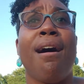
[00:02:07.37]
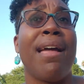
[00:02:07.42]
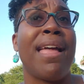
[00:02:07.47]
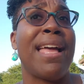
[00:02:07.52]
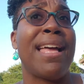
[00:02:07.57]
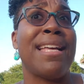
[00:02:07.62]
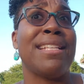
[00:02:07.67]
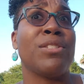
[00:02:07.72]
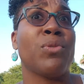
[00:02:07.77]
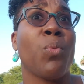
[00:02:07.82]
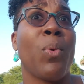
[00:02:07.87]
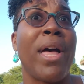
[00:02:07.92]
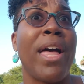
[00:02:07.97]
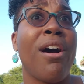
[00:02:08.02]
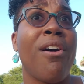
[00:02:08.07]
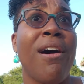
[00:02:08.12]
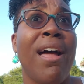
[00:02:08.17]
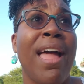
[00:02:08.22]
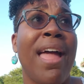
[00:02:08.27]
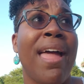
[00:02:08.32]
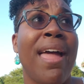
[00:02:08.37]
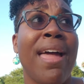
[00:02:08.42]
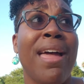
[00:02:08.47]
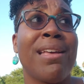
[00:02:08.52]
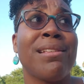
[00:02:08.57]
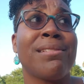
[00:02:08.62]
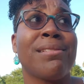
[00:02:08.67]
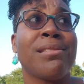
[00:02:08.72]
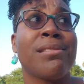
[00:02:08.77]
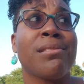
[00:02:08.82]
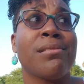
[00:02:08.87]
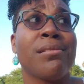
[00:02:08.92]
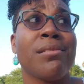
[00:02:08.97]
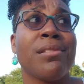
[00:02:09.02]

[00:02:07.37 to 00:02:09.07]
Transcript: as well as,